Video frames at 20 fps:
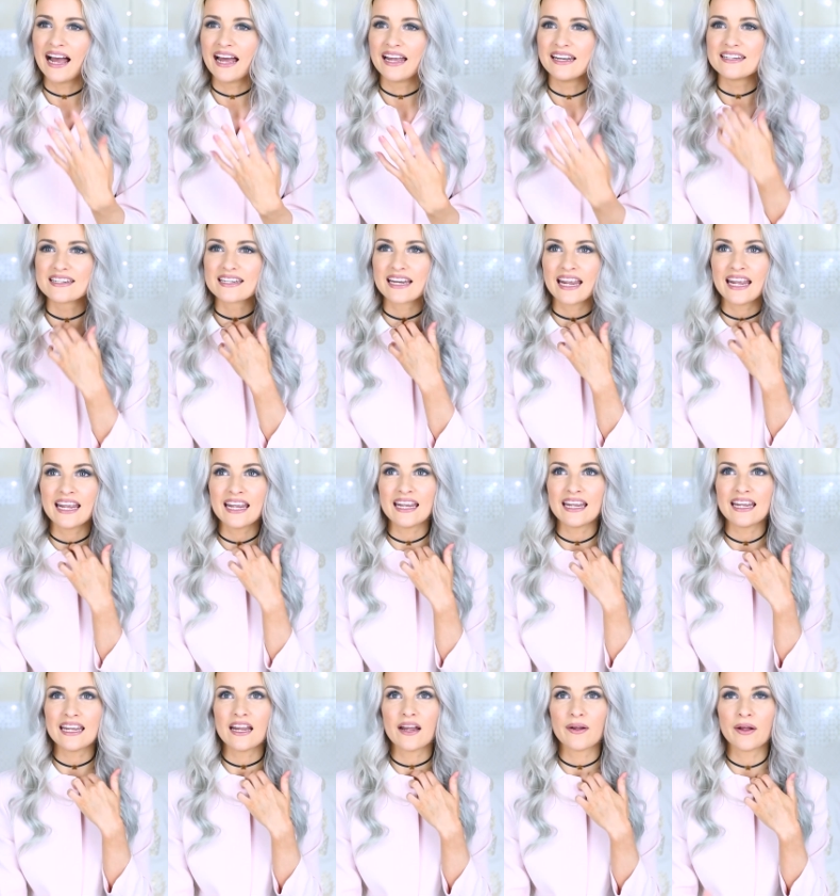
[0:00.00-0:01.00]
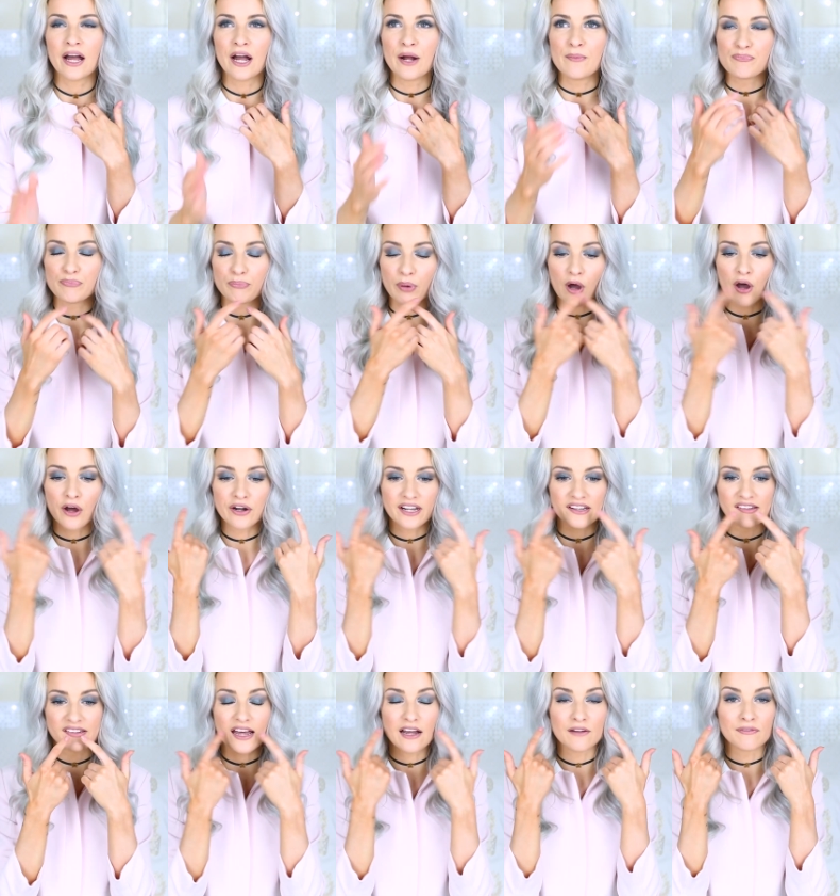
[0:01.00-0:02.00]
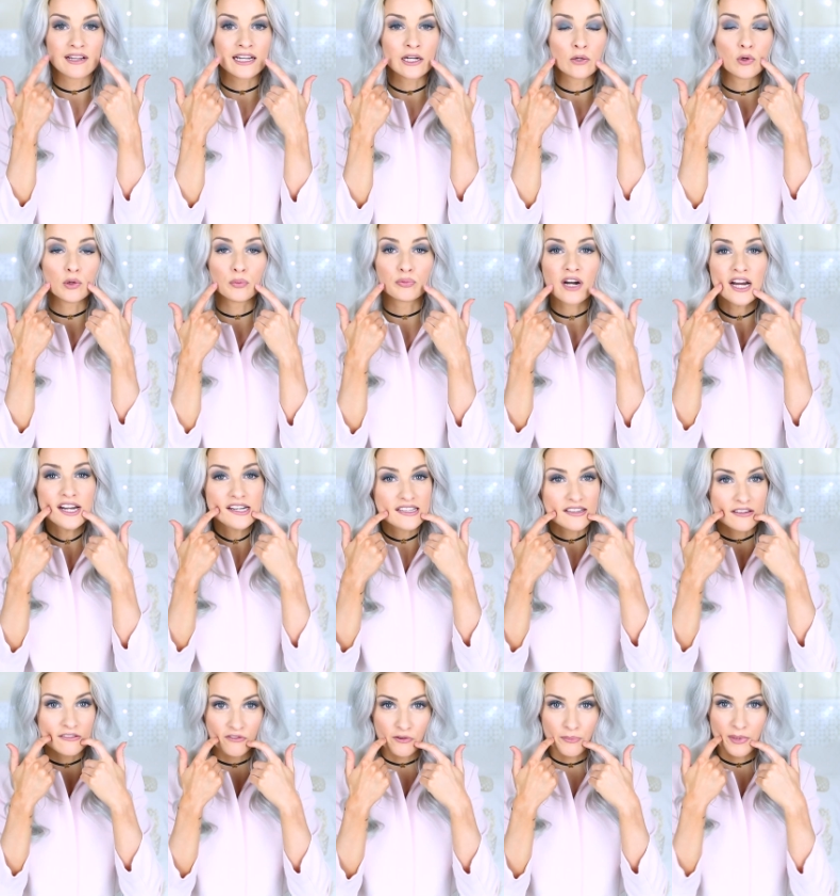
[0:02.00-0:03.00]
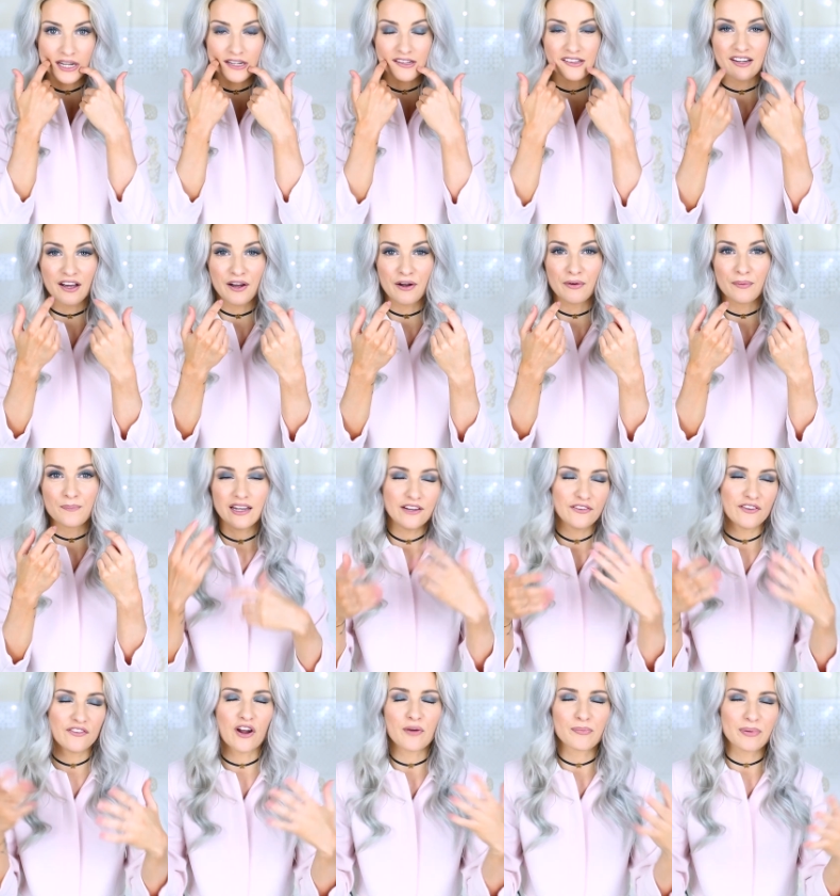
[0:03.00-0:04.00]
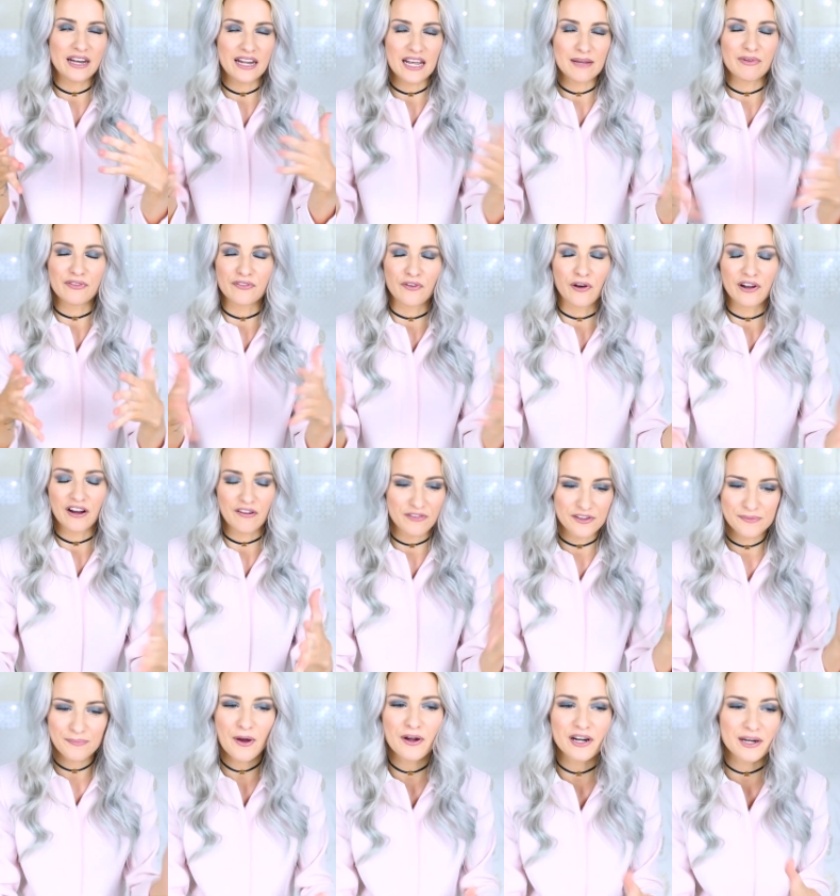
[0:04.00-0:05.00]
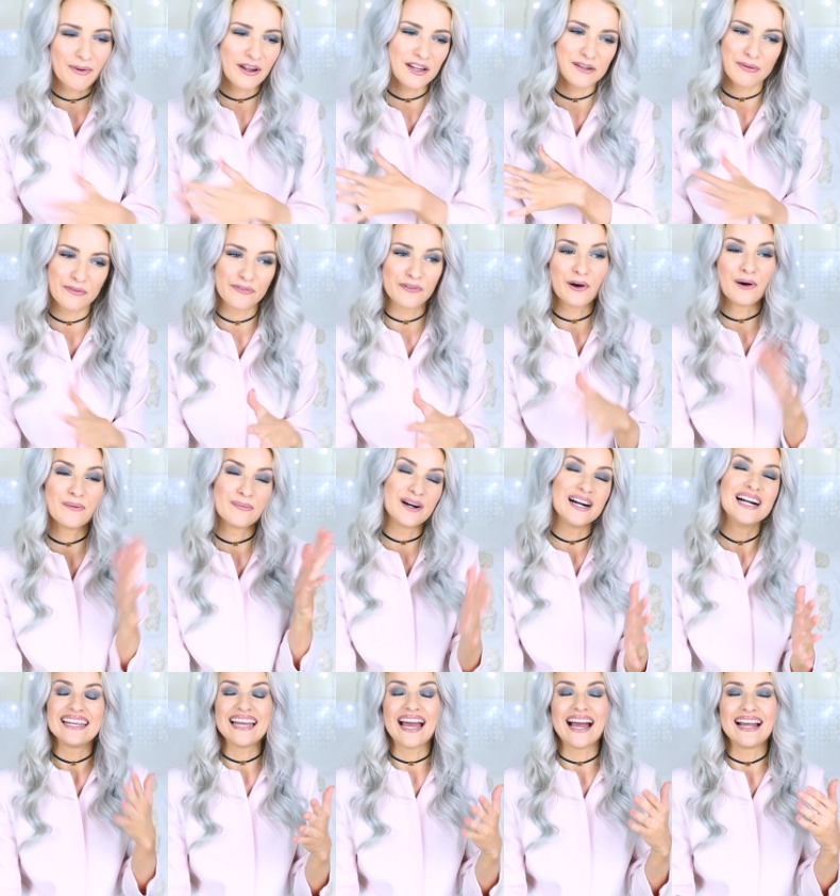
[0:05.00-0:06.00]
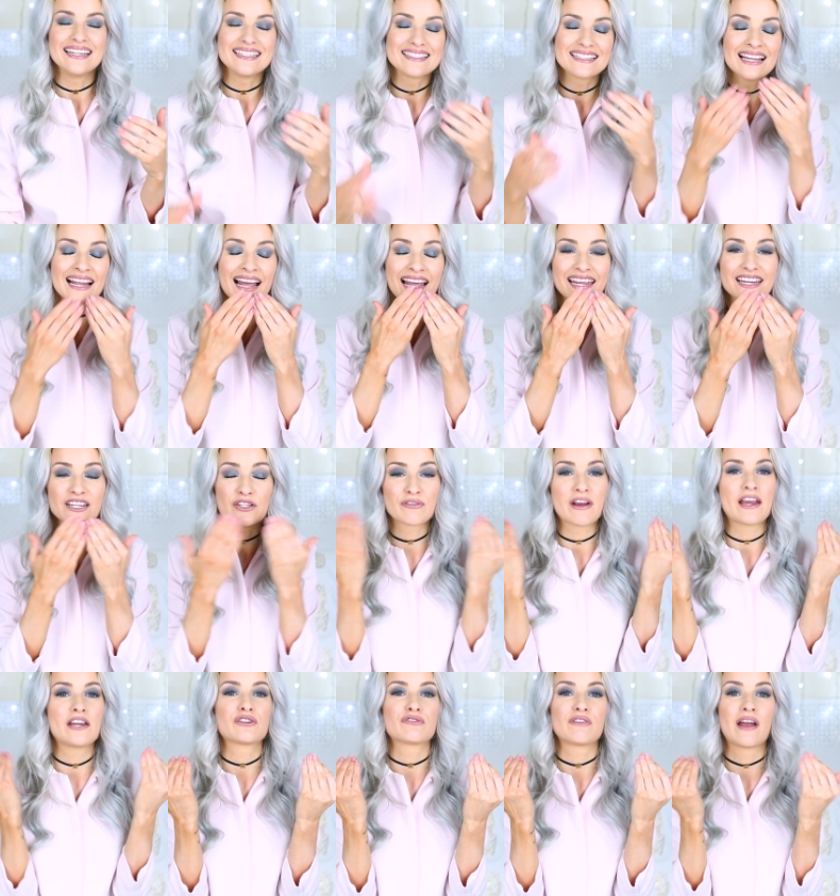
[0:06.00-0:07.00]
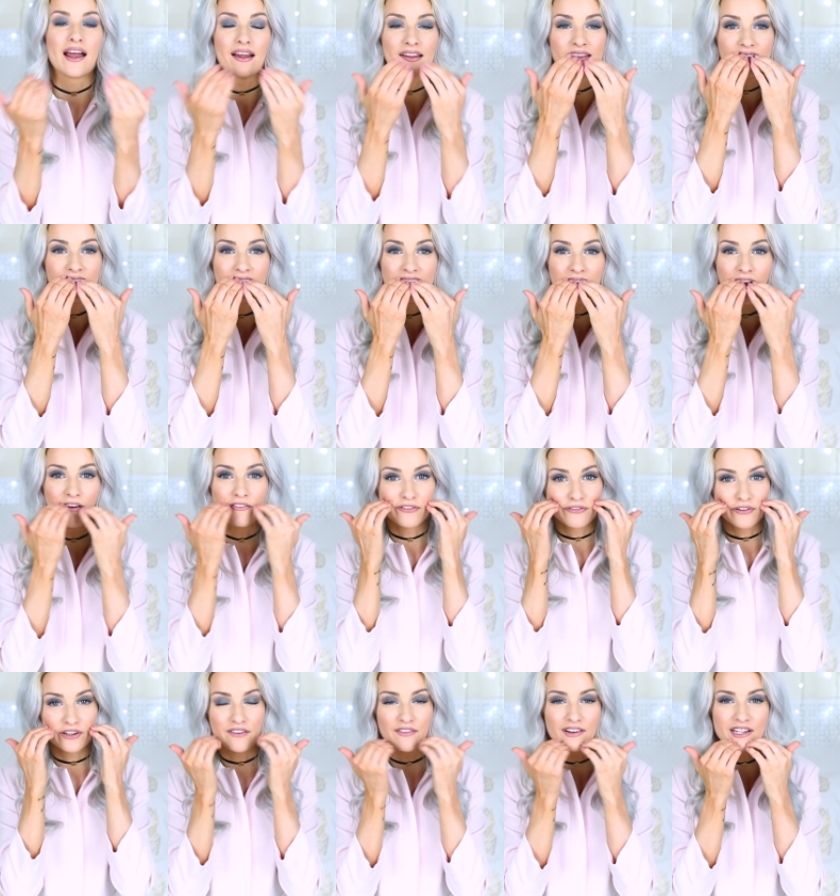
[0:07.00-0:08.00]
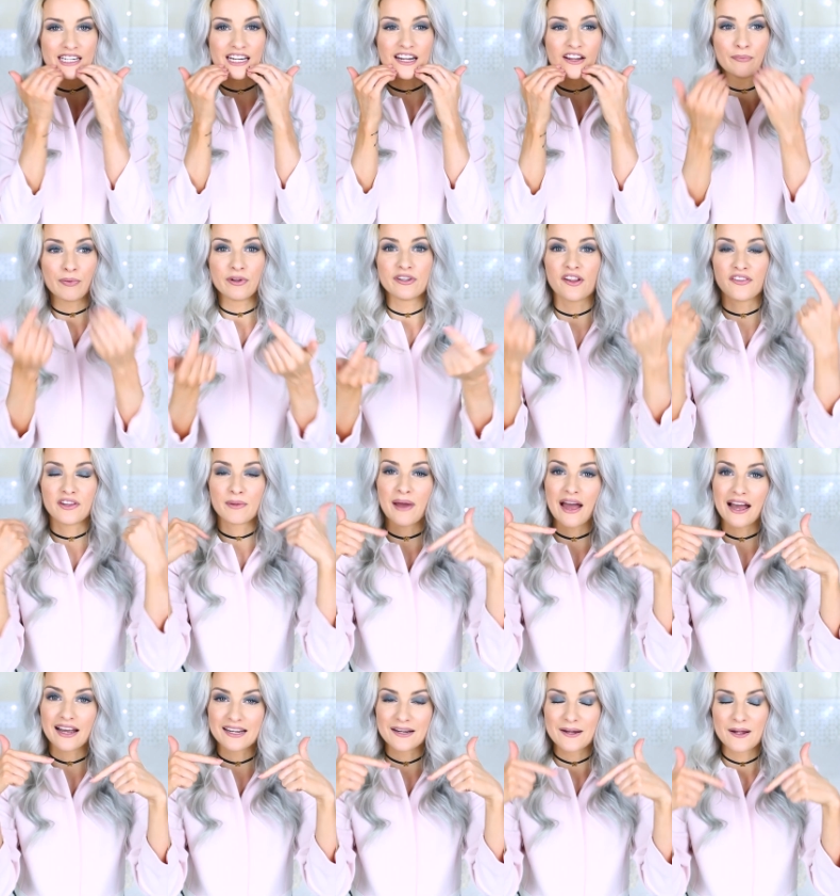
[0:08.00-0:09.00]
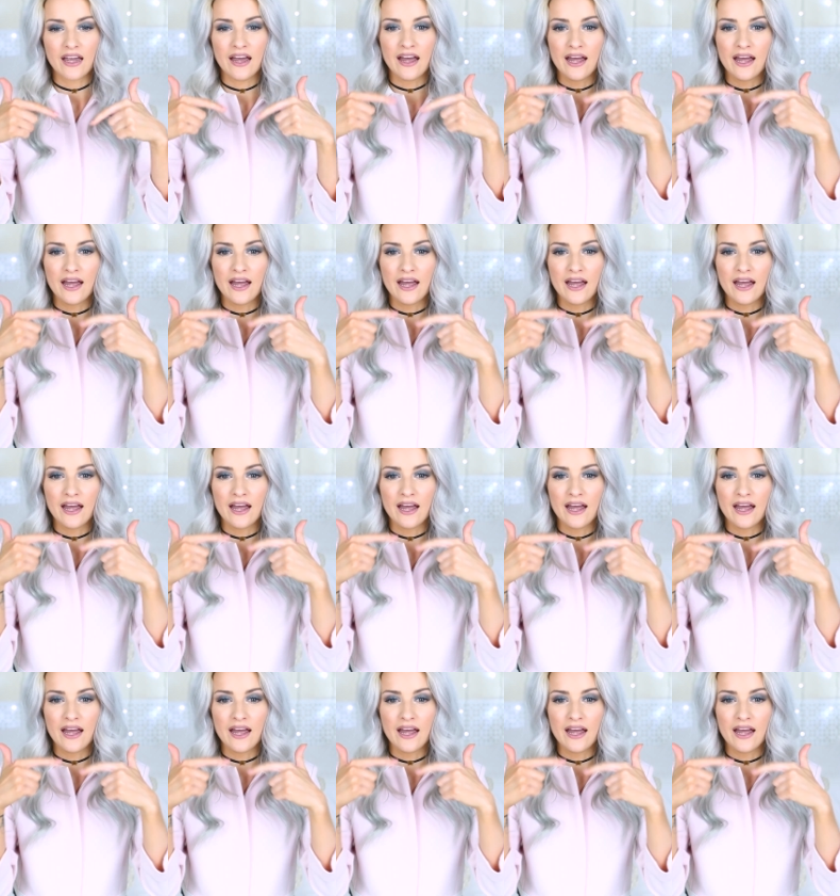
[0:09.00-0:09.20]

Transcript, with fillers: And he um, put on a set of lingual braces for me. So if you've not been here before, and I've spoken about this before, but yeah, it's like train tracks that you get on the front of your teeth, but it's on the back.